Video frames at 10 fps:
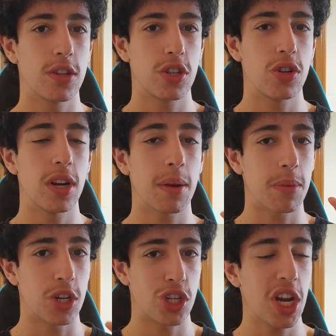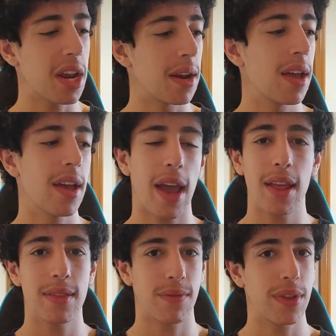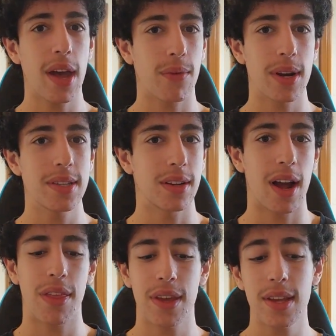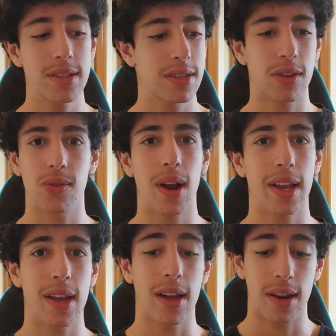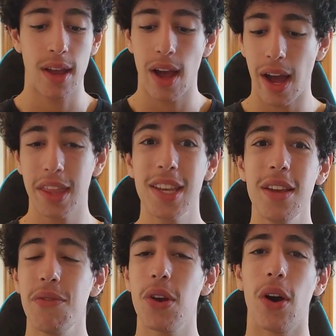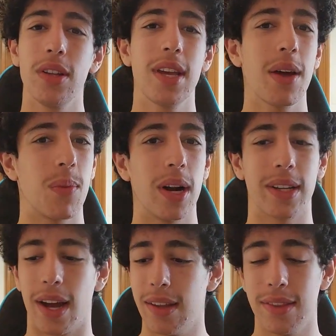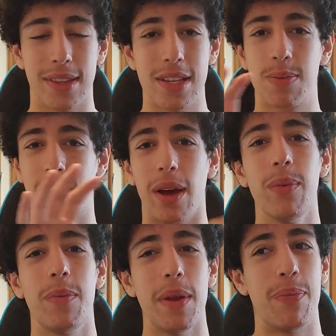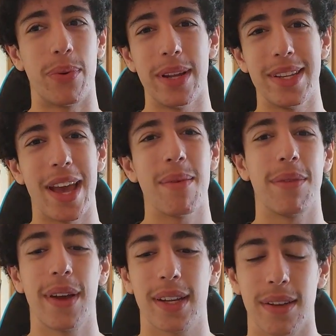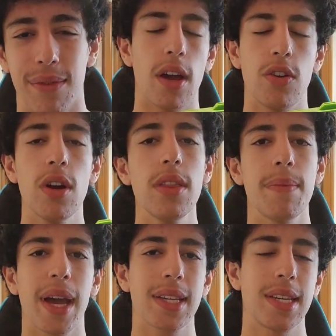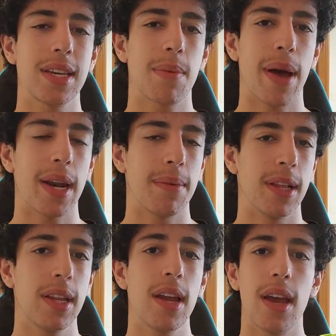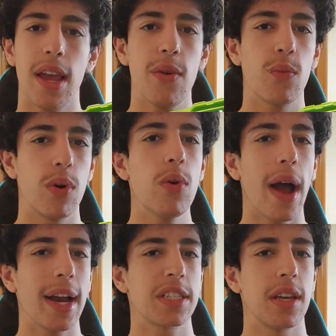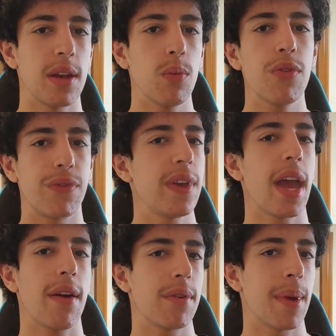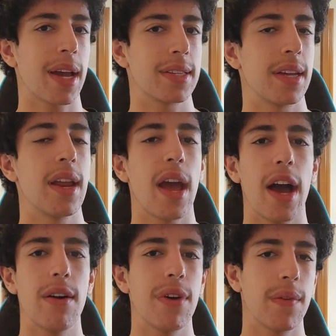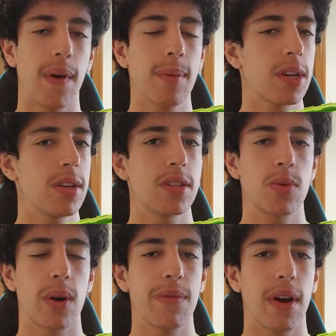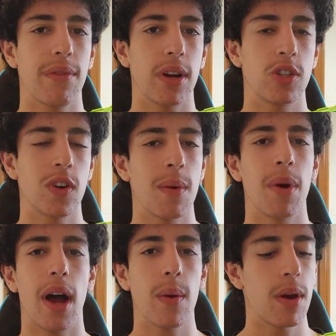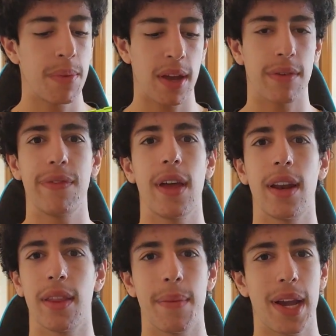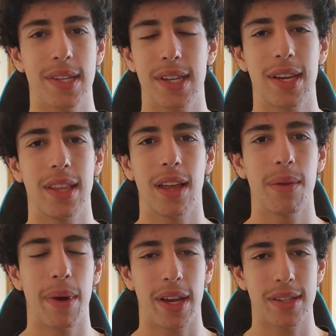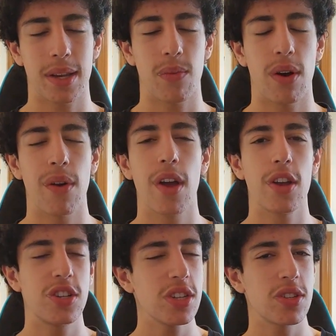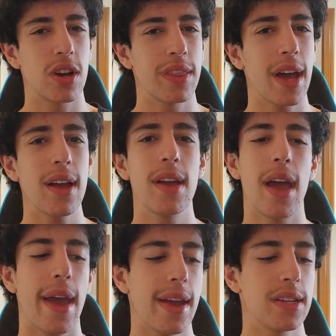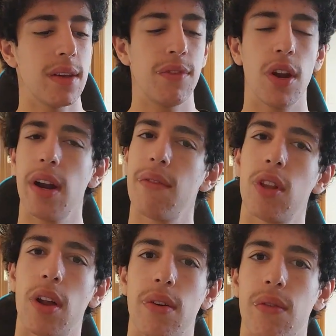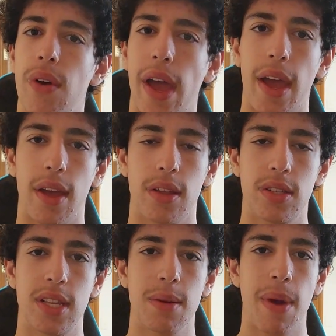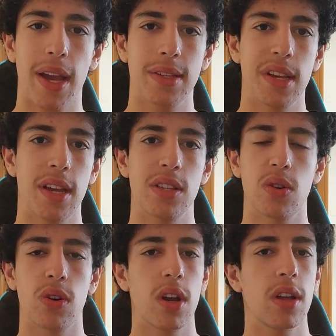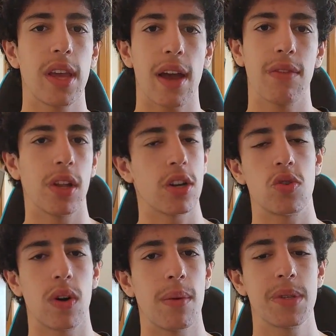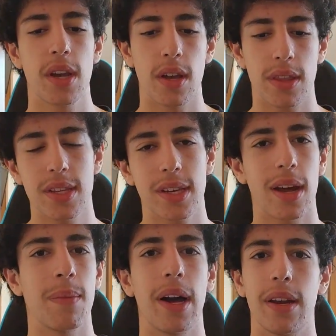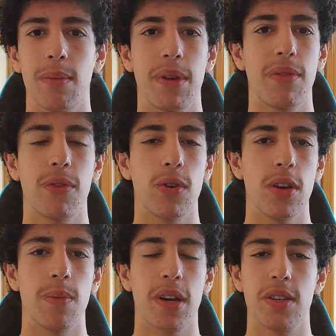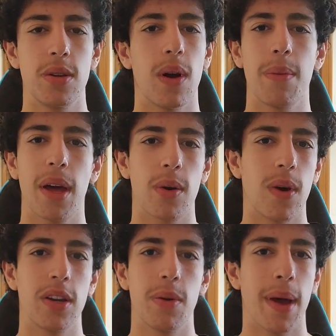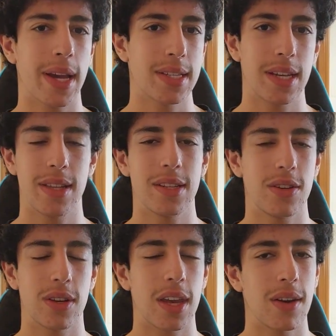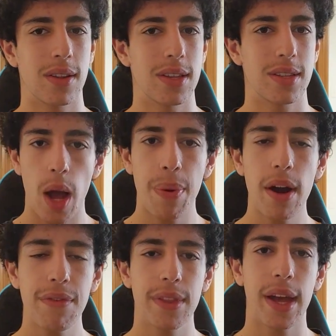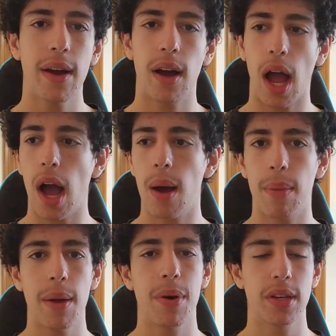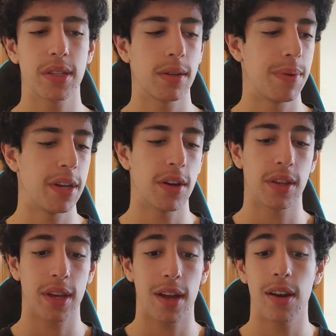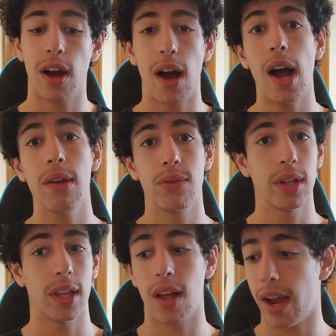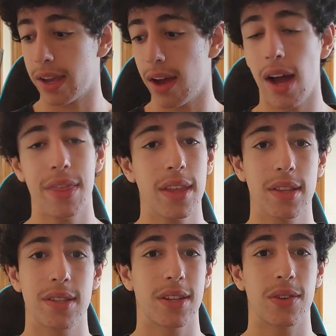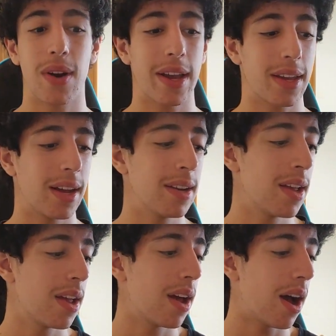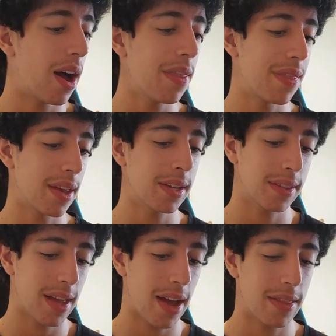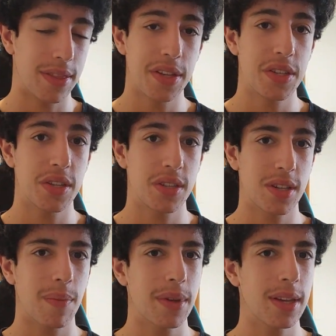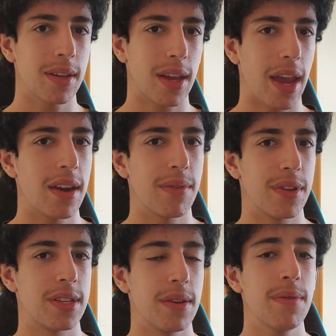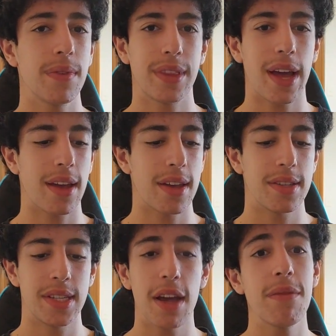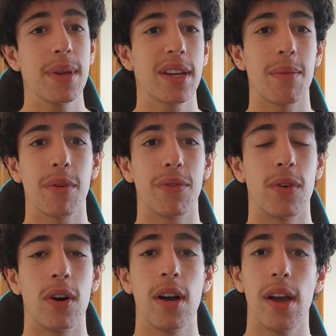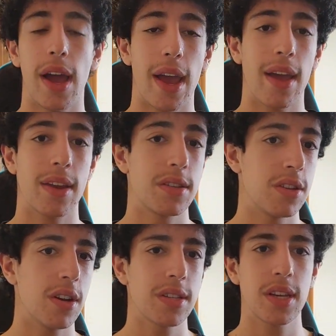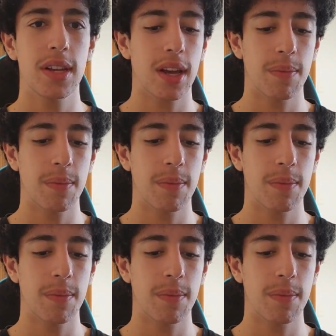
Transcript: shooting machine. And for that reason, I think this is a great gun. I think if you only had one gun, this gun would be pretty damn effective. Note the magazine compatibility. It will fit every magazine. However, if I'm going to use a 25 round drum, I won't be able to fit another magazine in the other magazine well. Just note that. And if you don't have a lot of stick magazines or you only have a lot of drums, this gun might not be for you because you won't be able to run your magazines and your gear in this thing. Apart from that, my personal opinion on the gun, I really like it. I think this is a great gun. I think that this is something innovative that has never been done before, and you don't see any